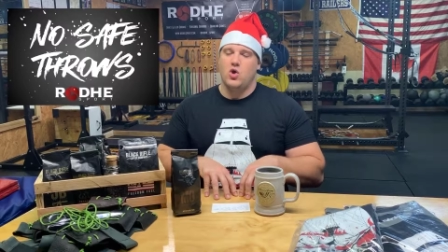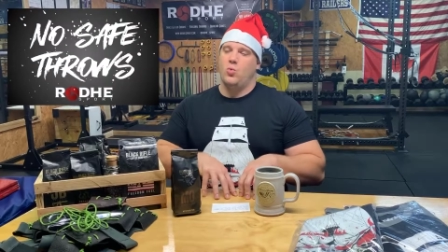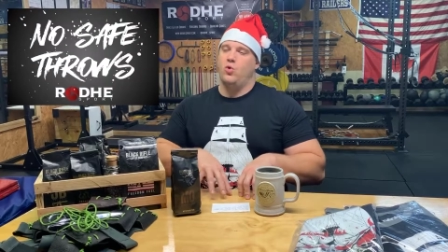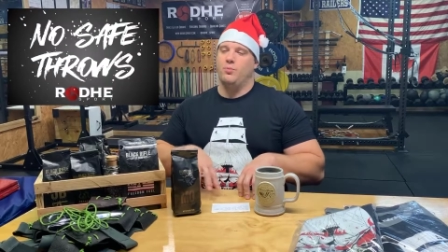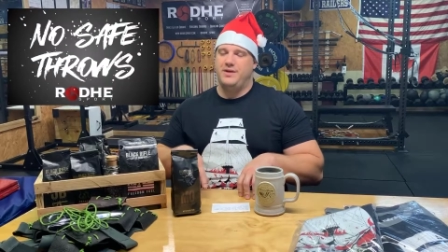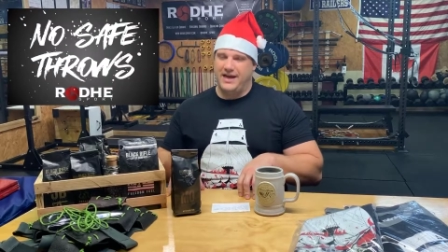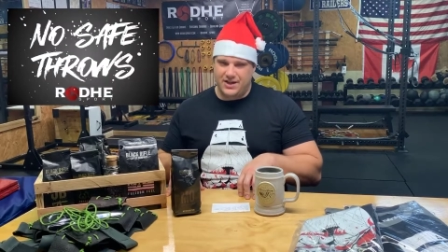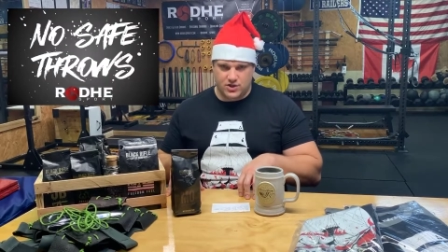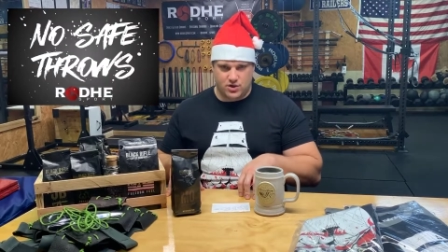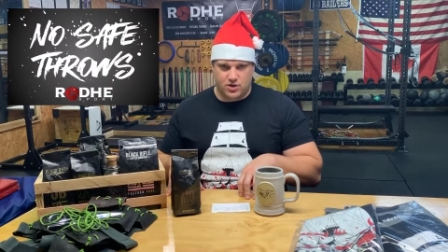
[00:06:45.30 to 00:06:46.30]
will be
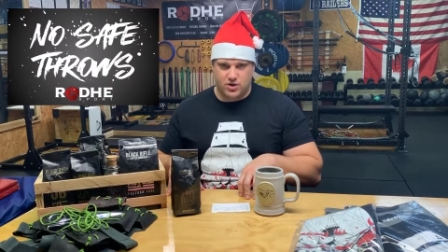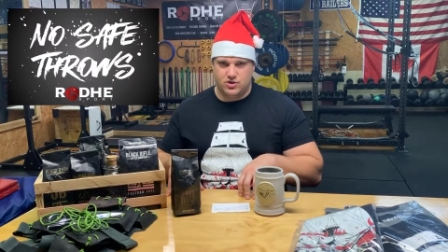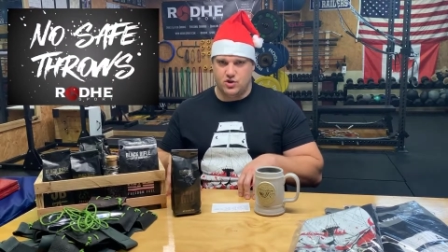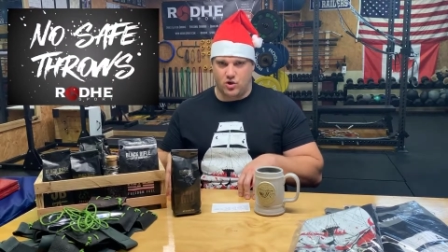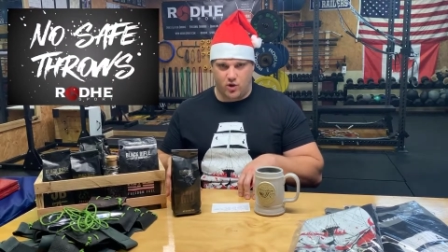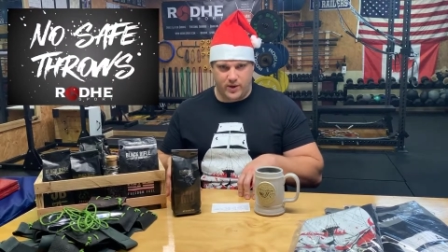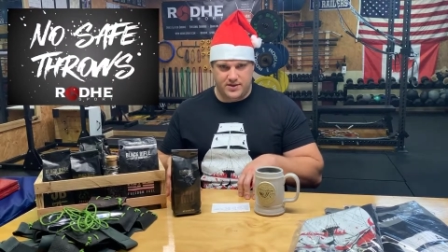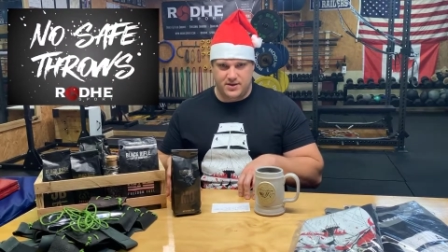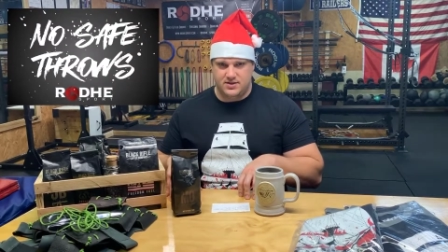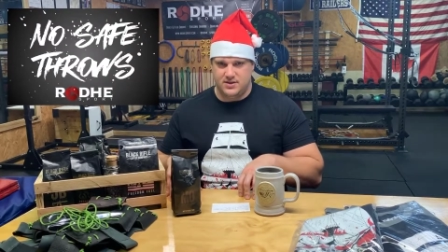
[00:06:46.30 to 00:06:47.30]
entered to
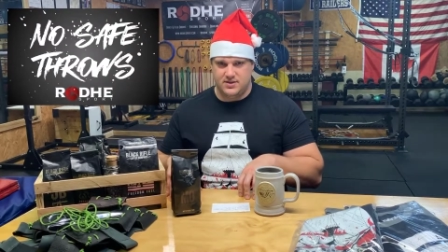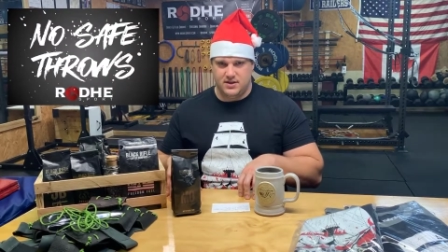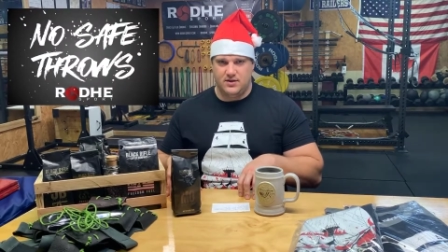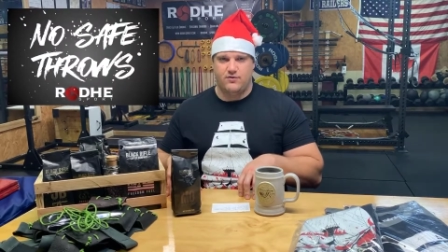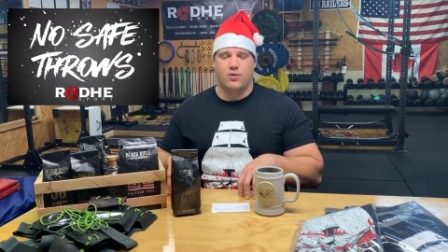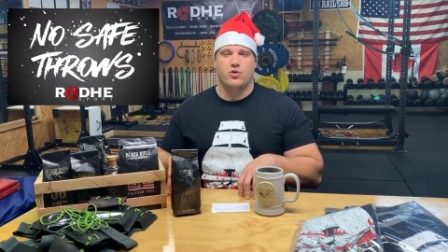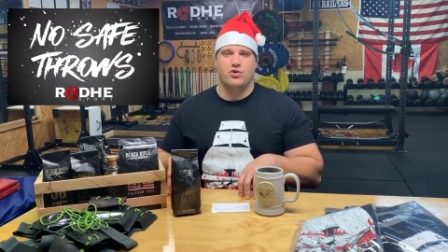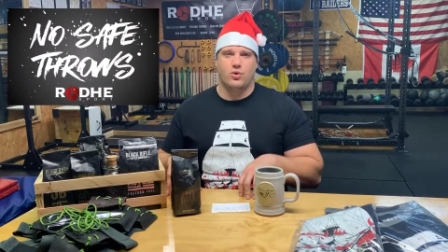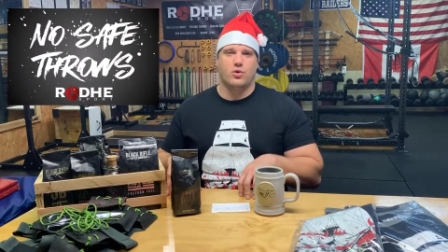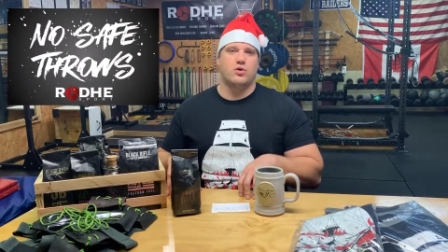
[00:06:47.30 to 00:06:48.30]
OATCC for
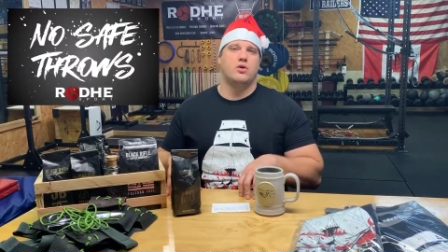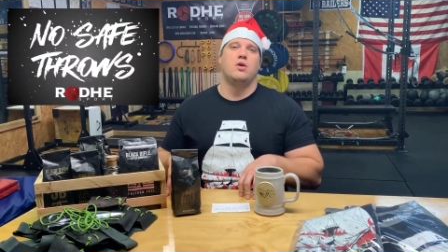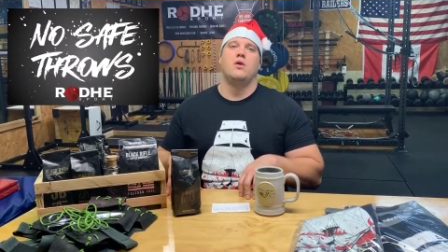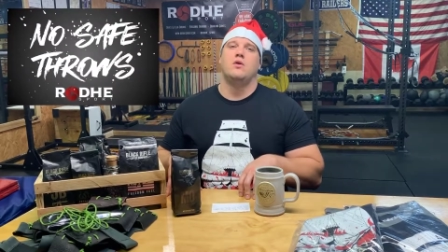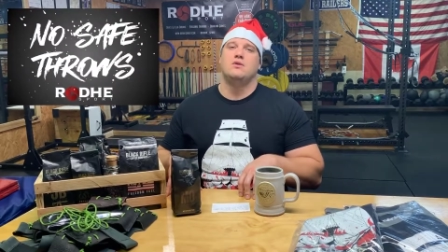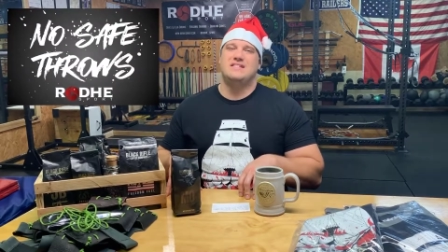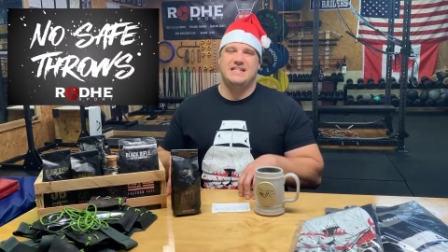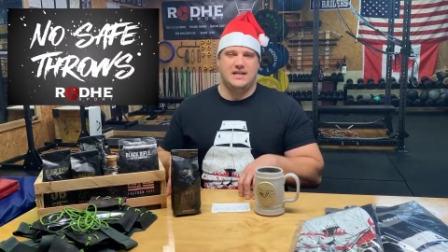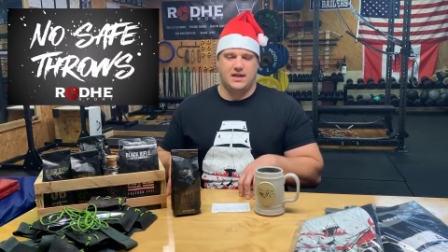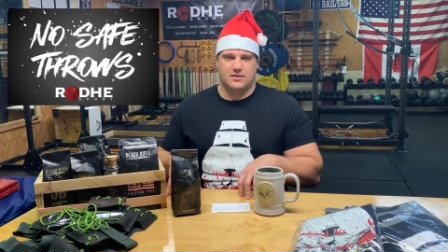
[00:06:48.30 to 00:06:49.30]
your
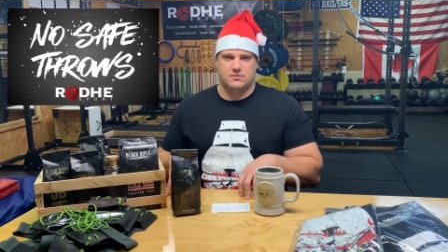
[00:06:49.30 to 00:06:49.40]
seeding.